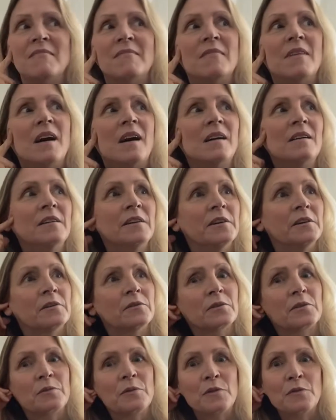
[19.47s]

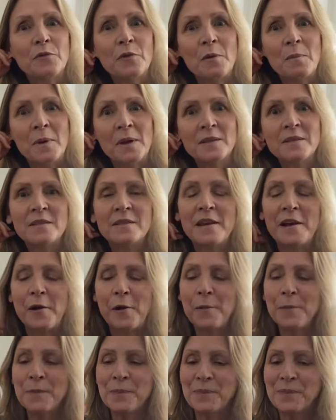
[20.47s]
3-4 months
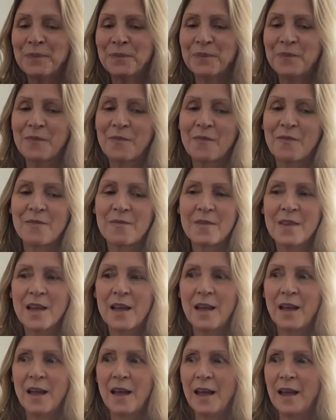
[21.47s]
now.
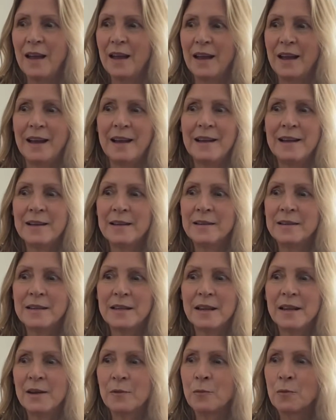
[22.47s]
And
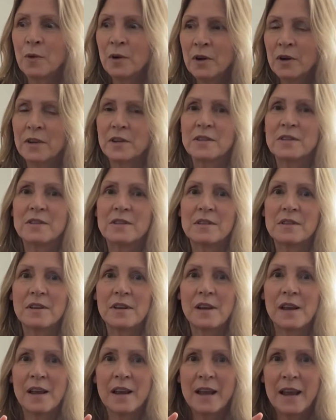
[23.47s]
it works
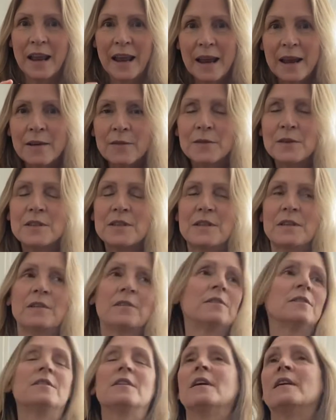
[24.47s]
every
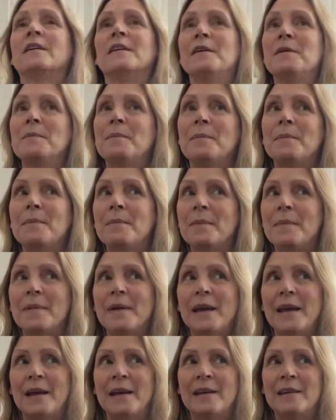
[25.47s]
single time.
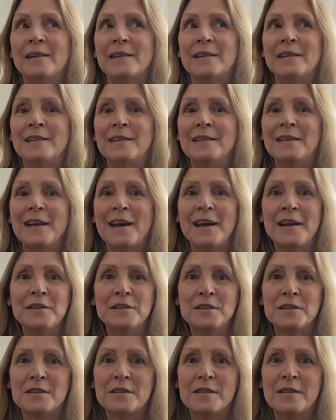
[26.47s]
And I
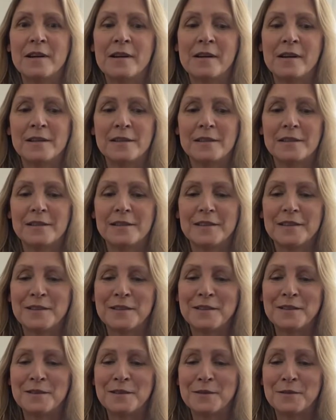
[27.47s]
just thought this
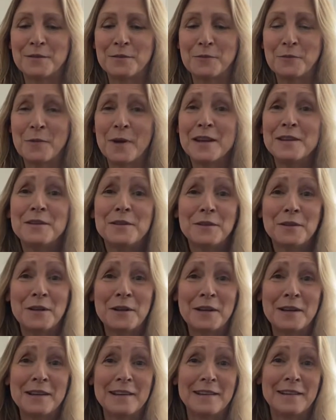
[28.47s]
is just way too
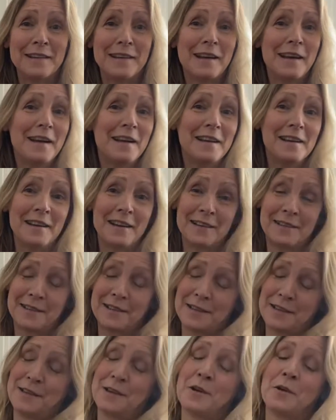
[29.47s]
good not to
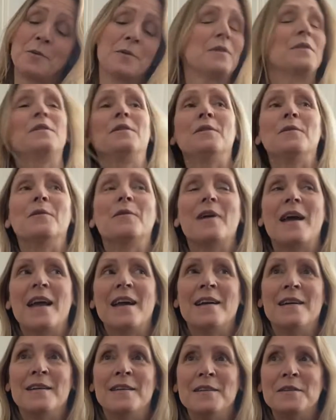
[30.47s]
share with you.
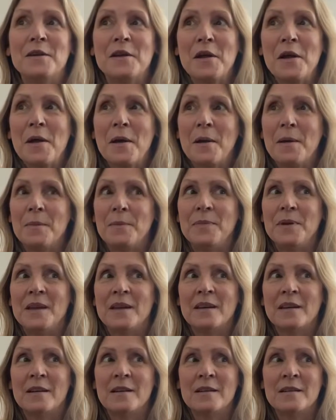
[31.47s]
And
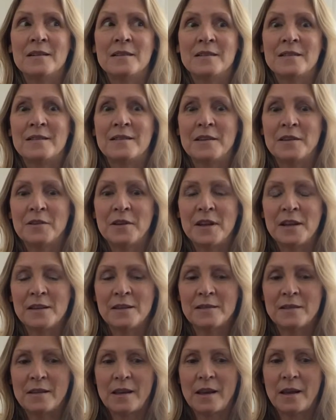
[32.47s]
because there
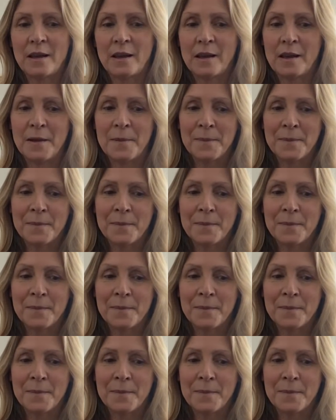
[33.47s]
is a